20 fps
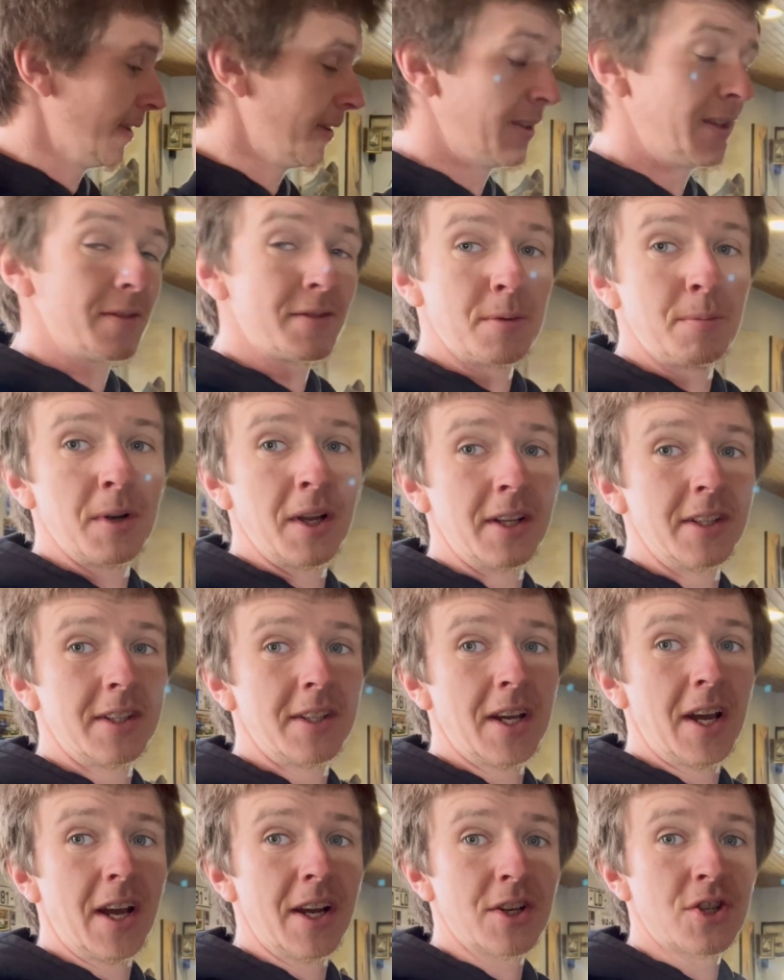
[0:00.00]
they've supplied the
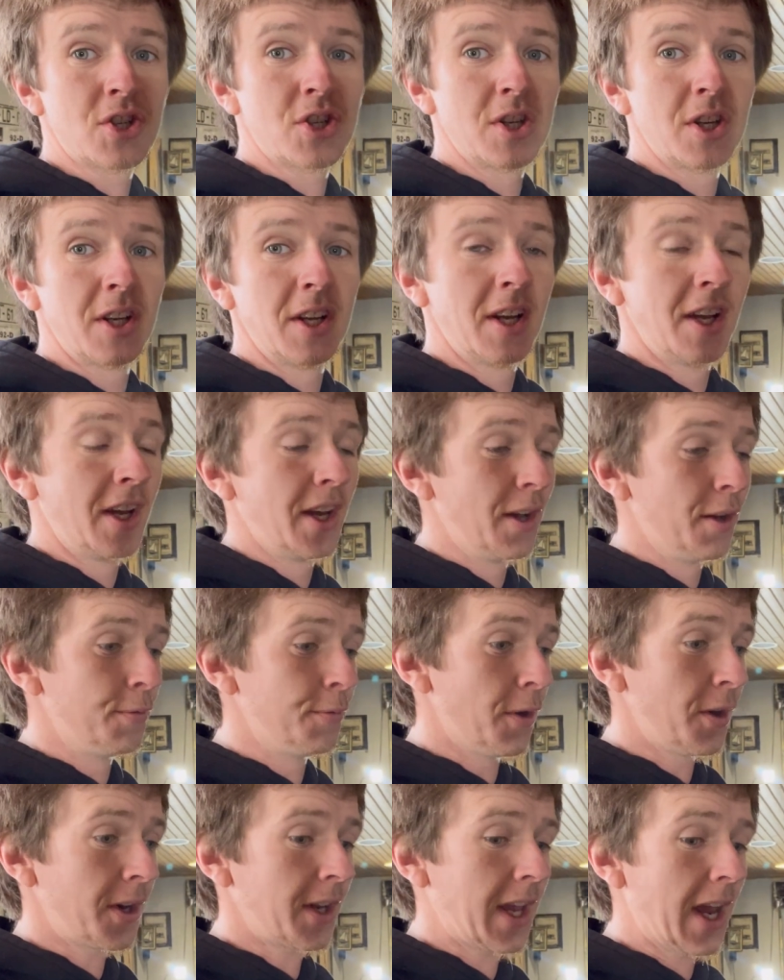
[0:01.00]
dash
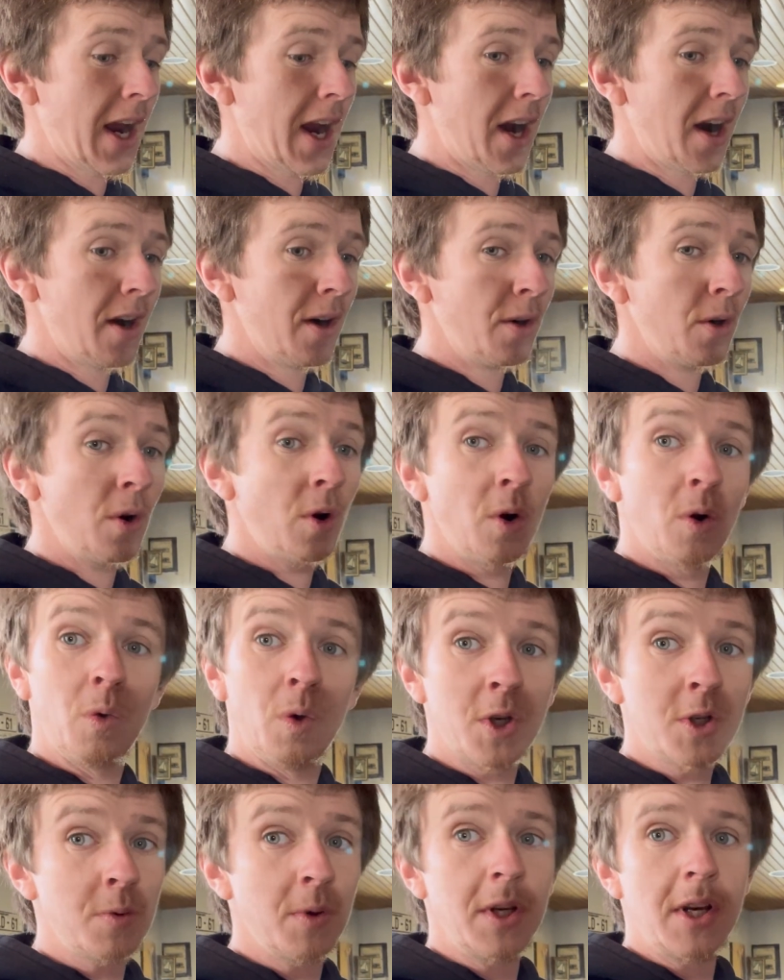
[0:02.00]
for the car,
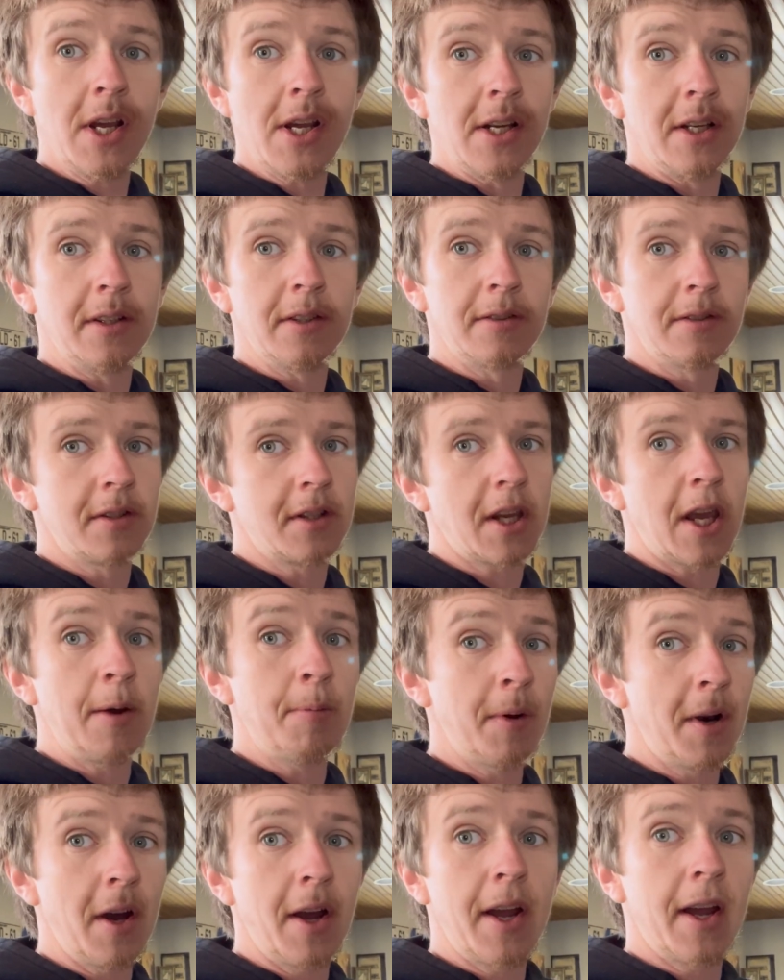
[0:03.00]
which we need to
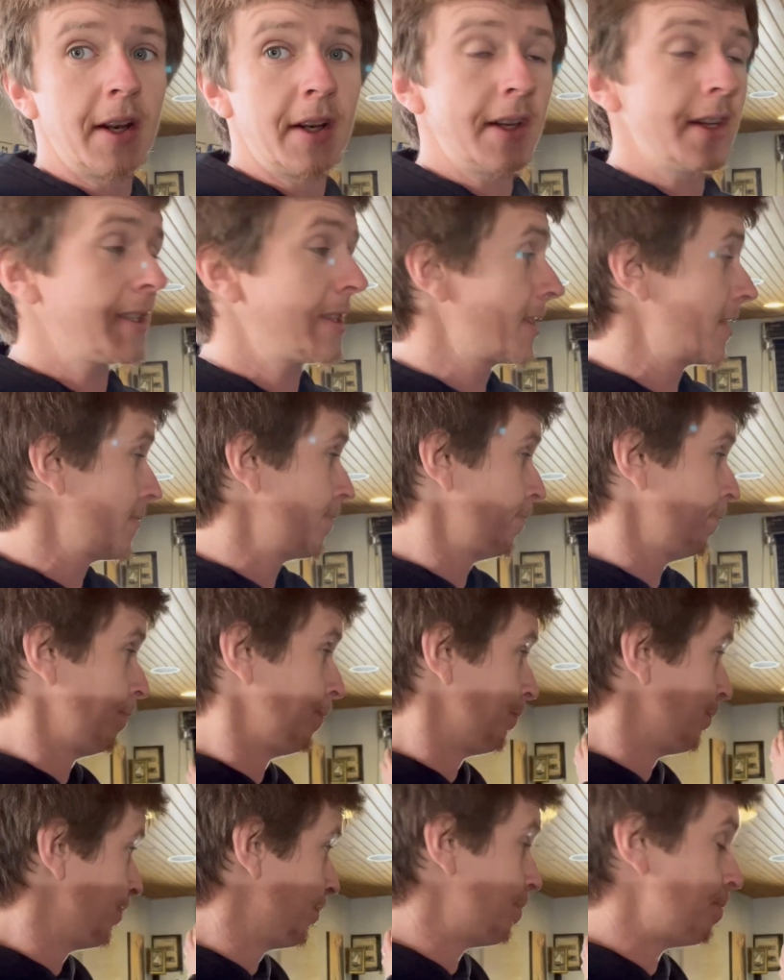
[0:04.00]
keep an eye on this
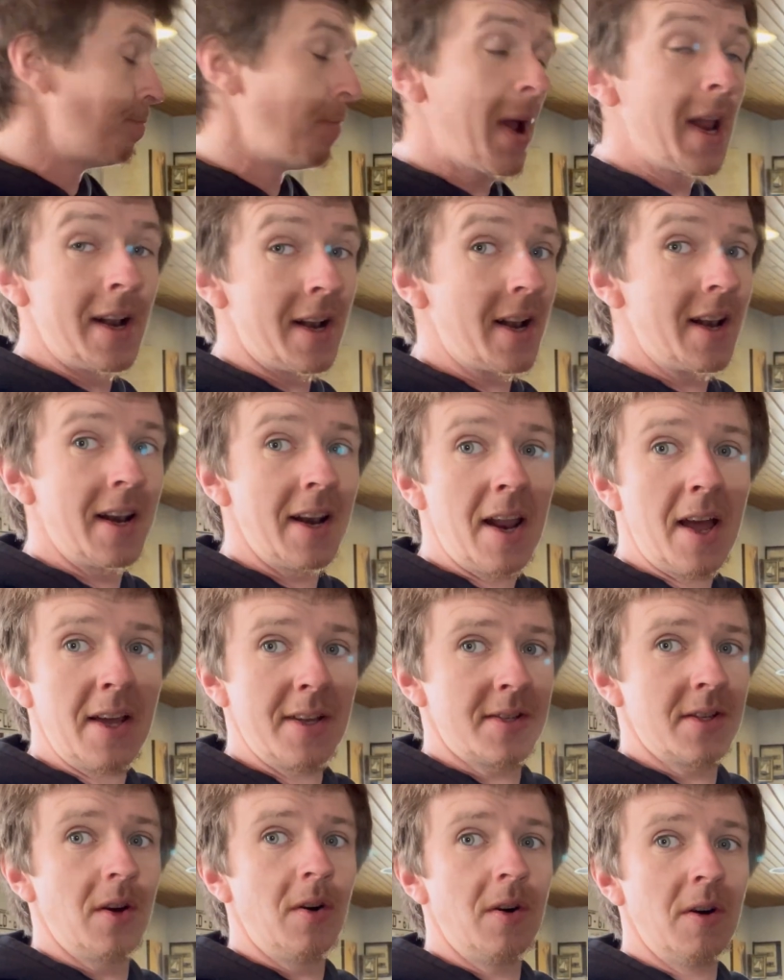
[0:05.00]
mental
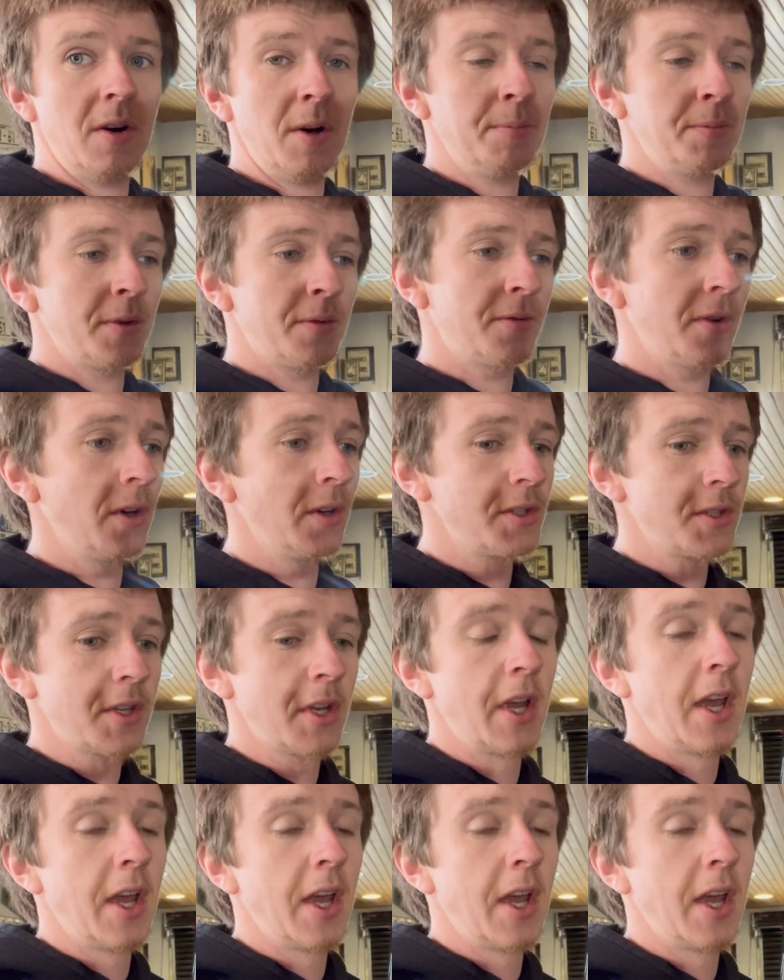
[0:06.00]
SR up the front.